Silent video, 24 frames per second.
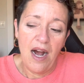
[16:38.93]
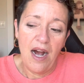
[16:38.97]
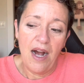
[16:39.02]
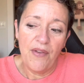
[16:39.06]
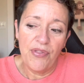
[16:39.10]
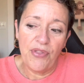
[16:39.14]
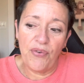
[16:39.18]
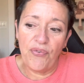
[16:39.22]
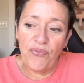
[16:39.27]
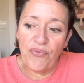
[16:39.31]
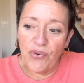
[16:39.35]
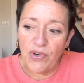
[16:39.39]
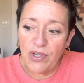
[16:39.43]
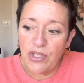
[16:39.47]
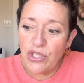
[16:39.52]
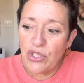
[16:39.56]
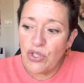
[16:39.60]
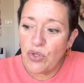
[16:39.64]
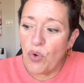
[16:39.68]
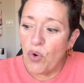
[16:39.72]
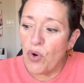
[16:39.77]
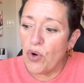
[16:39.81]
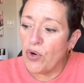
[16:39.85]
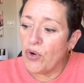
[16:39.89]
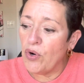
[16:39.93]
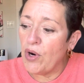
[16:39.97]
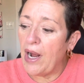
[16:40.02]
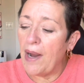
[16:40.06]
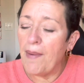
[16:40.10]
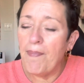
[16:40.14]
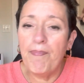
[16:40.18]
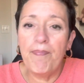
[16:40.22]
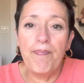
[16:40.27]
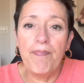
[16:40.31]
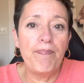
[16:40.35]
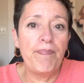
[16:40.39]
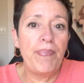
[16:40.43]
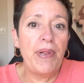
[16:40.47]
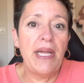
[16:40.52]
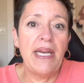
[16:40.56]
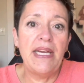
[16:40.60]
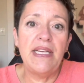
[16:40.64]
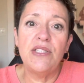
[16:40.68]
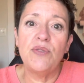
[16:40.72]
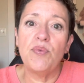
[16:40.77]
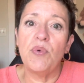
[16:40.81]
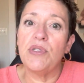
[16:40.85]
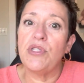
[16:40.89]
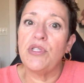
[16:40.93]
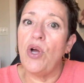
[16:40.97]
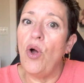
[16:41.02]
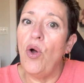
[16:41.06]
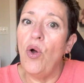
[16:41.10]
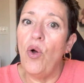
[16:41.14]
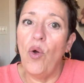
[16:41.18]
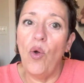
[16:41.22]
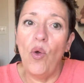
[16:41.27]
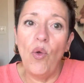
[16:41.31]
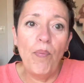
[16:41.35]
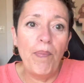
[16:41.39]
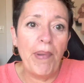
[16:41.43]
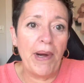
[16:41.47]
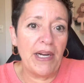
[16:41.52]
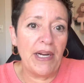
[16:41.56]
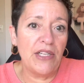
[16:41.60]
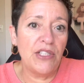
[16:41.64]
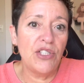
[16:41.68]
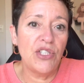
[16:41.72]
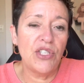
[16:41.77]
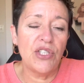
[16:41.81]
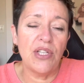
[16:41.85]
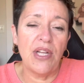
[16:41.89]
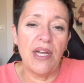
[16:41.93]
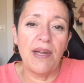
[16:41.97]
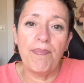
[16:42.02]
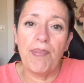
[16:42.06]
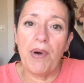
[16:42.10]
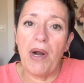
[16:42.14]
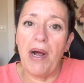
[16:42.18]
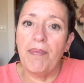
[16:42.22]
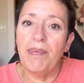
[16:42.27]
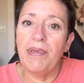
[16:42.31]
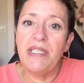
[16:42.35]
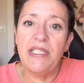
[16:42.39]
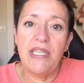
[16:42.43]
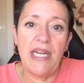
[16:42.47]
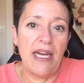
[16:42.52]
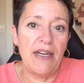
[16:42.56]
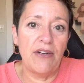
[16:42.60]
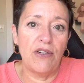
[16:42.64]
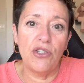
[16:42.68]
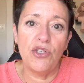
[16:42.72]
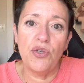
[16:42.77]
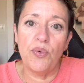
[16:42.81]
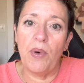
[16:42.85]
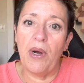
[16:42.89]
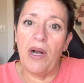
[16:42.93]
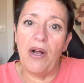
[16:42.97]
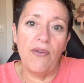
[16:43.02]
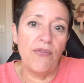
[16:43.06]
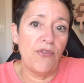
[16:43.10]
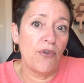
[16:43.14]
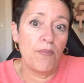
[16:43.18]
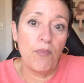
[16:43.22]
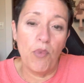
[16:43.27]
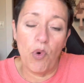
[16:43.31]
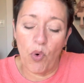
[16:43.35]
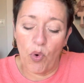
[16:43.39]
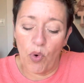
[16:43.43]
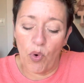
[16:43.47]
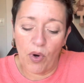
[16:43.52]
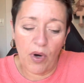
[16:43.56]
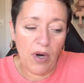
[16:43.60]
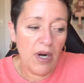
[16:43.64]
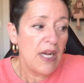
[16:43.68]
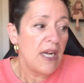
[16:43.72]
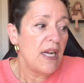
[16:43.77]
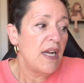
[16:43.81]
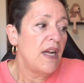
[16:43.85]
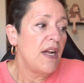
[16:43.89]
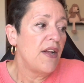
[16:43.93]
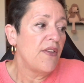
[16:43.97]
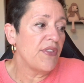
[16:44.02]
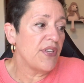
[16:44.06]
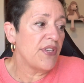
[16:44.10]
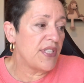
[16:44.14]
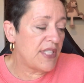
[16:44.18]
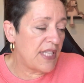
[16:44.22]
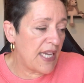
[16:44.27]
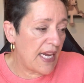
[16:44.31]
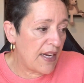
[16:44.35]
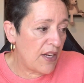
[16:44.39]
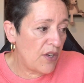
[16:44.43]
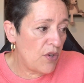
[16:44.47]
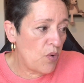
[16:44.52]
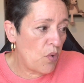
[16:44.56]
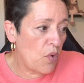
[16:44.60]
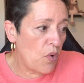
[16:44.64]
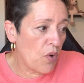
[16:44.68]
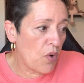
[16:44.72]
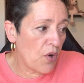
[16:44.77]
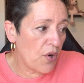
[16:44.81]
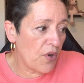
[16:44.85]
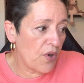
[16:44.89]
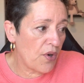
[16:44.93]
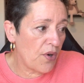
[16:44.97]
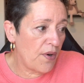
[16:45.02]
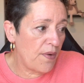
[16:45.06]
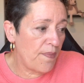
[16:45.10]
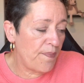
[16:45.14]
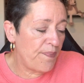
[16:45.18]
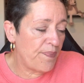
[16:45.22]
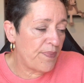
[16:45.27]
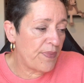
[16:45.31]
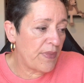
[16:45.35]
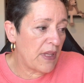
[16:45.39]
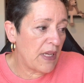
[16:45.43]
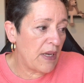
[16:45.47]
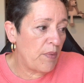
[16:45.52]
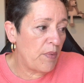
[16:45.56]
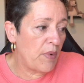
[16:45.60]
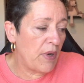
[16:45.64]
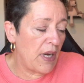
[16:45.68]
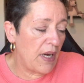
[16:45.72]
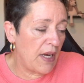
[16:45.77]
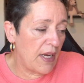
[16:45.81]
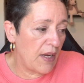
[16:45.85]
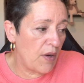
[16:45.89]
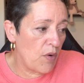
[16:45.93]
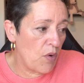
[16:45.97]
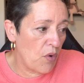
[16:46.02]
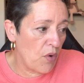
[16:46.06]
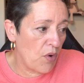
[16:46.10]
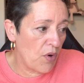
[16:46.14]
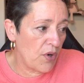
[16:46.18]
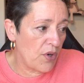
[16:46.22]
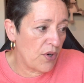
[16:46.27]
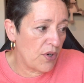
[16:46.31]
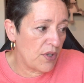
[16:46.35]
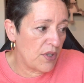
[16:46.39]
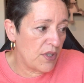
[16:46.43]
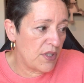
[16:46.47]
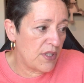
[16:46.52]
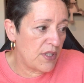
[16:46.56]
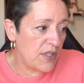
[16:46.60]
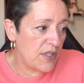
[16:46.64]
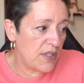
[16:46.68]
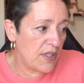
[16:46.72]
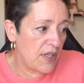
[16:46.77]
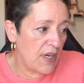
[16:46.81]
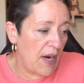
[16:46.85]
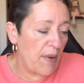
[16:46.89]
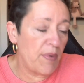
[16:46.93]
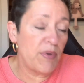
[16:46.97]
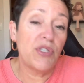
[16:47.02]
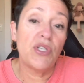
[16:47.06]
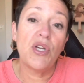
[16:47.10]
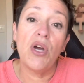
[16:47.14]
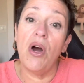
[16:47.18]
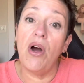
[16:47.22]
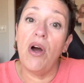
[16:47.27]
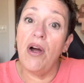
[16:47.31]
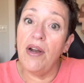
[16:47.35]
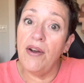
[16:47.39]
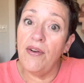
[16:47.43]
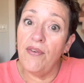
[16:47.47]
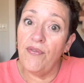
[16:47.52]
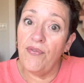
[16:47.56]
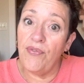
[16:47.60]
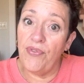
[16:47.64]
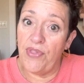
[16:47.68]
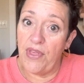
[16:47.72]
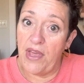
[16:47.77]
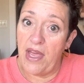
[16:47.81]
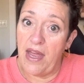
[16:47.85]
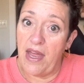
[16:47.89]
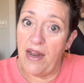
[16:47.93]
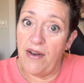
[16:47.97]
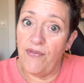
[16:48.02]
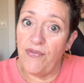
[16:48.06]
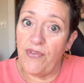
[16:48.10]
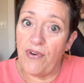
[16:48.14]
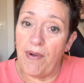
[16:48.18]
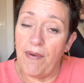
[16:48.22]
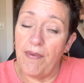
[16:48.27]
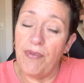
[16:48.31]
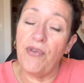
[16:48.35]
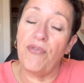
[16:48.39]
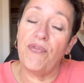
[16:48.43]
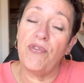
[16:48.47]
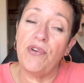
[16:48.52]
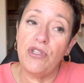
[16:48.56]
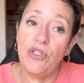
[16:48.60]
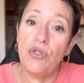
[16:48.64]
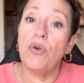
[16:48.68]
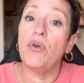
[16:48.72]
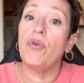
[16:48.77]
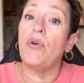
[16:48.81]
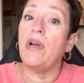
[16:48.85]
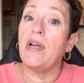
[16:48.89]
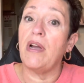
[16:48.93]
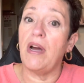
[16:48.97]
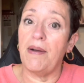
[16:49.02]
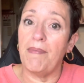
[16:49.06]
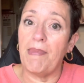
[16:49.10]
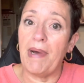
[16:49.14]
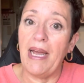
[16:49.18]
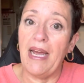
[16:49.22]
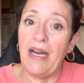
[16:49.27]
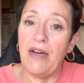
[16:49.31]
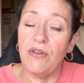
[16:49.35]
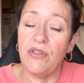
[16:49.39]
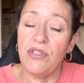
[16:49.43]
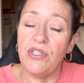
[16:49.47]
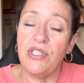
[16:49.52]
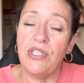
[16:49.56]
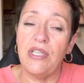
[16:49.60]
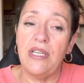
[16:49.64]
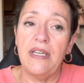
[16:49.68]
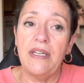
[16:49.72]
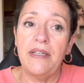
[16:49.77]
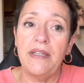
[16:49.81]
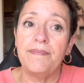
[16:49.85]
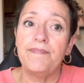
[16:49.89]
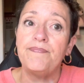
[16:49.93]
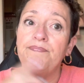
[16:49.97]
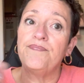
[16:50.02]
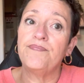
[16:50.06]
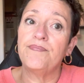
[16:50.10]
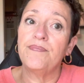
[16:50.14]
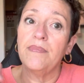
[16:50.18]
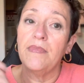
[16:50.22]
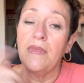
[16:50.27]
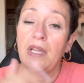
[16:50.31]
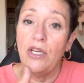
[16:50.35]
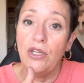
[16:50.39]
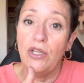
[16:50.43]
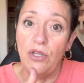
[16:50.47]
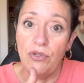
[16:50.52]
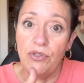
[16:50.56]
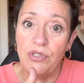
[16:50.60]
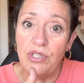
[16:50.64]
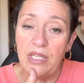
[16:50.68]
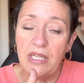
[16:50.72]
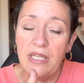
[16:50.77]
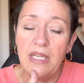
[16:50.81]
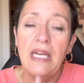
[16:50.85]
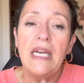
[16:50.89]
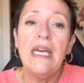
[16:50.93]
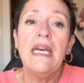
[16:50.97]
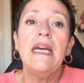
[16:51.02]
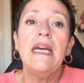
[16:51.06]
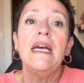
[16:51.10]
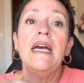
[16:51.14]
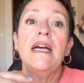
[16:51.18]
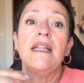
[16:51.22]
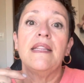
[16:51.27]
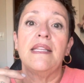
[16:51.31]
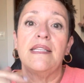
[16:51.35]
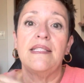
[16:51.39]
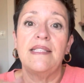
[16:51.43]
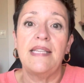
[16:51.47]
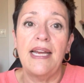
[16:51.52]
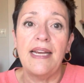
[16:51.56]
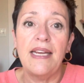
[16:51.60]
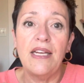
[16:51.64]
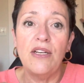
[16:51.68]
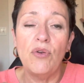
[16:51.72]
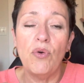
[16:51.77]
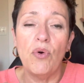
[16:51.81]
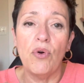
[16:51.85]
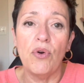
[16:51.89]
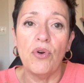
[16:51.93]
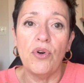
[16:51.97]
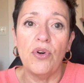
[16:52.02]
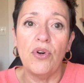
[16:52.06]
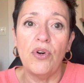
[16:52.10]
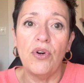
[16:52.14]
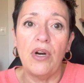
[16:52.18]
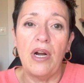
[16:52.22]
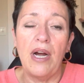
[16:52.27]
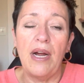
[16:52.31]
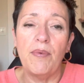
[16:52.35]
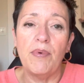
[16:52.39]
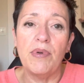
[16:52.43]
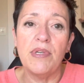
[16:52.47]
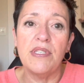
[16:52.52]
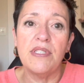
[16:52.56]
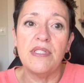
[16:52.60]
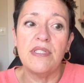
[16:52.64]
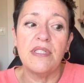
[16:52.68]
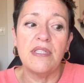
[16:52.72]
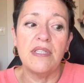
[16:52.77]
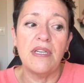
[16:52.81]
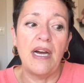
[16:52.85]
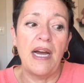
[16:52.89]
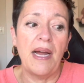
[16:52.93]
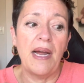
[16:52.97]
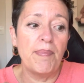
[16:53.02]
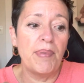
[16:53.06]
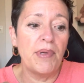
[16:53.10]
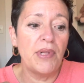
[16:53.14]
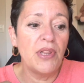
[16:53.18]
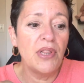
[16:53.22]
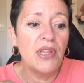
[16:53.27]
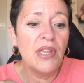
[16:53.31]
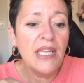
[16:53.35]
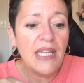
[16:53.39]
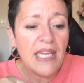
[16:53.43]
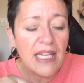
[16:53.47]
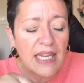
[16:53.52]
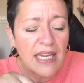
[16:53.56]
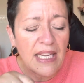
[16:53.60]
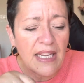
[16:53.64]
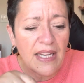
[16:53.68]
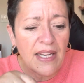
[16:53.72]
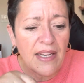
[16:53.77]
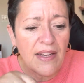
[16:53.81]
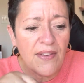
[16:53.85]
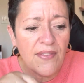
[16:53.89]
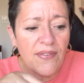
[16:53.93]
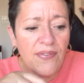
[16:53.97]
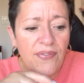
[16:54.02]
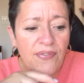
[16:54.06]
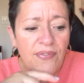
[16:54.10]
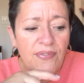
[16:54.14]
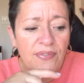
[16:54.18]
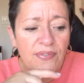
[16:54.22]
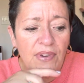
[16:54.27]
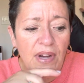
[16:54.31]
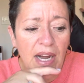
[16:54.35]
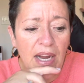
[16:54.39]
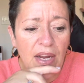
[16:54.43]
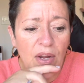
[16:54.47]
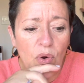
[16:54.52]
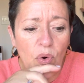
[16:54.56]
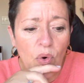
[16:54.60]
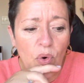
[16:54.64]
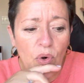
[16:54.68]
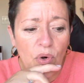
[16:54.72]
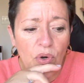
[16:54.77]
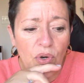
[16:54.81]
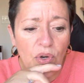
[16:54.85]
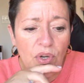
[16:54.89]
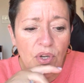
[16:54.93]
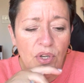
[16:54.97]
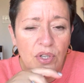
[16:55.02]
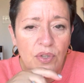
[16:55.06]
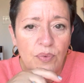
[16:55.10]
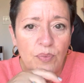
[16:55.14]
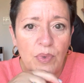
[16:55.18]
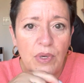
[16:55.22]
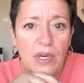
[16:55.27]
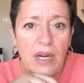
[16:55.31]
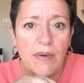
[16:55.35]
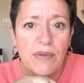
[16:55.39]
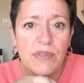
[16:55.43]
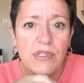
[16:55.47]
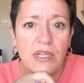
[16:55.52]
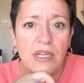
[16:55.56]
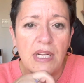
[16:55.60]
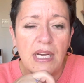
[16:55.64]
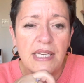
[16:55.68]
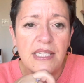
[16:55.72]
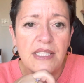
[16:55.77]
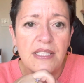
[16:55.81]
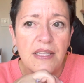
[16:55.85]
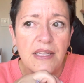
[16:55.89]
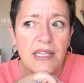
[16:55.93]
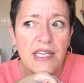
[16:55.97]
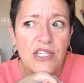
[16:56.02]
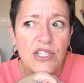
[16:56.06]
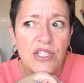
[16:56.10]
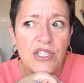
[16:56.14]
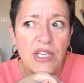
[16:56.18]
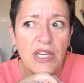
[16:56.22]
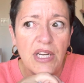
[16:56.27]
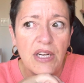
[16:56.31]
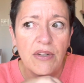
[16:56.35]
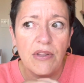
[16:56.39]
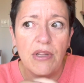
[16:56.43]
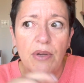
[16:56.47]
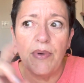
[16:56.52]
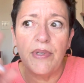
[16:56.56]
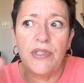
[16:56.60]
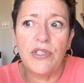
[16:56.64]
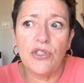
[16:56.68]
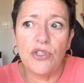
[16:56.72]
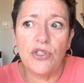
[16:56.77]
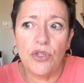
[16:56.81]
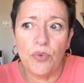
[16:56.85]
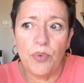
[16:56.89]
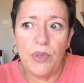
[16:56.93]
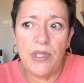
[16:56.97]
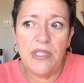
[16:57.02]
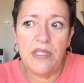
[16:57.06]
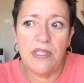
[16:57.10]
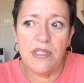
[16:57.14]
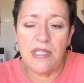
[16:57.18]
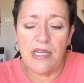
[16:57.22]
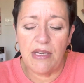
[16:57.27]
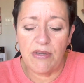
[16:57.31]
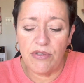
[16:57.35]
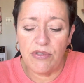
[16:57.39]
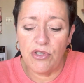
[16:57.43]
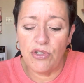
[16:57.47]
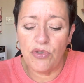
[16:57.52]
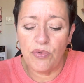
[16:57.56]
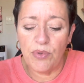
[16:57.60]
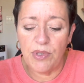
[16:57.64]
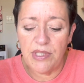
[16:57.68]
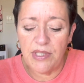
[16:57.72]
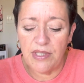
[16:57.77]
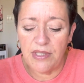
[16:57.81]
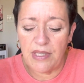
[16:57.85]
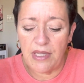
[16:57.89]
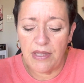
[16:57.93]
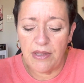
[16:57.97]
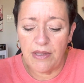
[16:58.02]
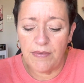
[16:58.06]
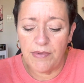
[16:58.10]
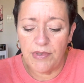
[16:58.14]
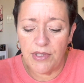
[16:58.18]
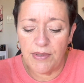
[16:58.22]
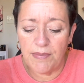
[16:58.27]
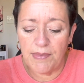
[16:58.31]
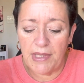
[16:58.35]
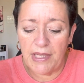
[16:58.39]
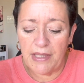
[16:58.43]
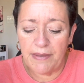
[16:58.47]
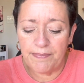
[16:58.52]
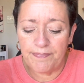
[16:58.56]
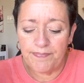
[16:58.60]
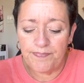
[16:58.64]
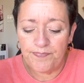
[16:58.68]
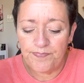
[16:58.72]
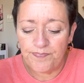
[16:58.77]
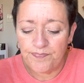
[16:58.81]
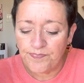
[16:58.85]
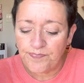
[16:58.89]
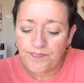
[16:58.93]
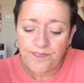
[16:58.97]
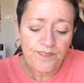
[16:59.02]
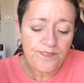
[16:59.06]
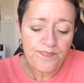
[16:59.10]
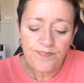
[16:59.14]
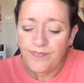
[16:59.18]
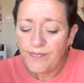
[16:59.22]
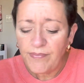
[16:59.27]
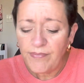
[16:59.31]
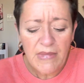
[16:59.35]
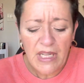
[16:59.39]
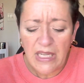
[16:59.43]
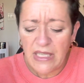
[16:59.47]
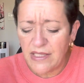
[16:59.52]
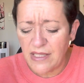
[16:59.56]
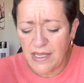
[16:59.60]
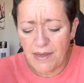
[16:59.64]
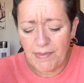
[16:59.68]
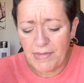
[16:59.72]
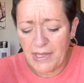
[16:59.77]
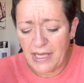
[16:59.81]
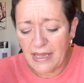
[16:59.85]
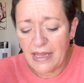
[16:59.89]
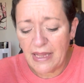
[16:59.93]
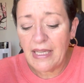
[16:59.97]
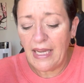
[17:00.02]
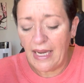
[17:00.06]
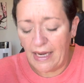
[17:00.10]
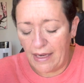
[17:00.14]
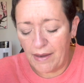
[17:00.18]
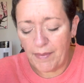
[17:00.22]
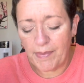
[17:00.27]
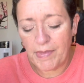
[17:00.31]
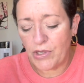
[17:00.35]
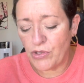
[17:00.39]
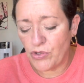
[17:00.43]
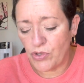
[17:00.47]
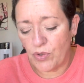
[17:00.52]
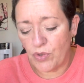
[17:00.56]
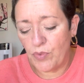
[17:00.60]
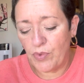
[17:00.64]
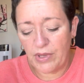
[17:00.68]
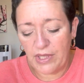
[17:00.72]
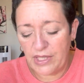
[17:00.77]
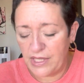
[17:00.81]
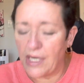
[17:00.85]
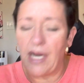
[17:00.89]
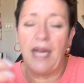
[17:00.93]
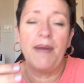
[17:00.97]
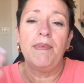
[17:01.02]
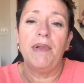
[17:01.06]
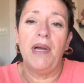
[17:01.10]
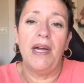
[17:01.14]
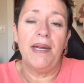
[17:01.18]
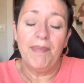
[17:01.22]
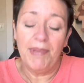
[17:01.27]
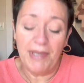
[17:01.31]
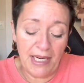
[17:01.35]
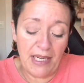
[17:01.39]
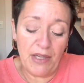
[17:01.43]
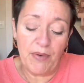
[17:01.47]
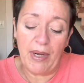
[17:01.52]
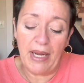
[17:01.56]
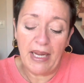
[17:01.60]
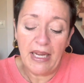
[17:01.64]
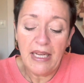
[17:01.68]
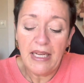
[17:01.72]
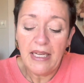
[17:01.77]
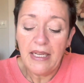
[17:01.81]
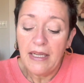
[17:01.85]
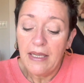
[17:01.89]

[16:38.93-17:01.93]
The first order I placed was a whole bunch, like probably 10 or 12 or more. The second order I was gone then. The first order I got at my house in Houston. The second order I believe I ordered when I was on isolation here, and they went to Teresa's house and Teresa sent them to me. Something like, yeah, I'm not sure what the timeline, but anyway.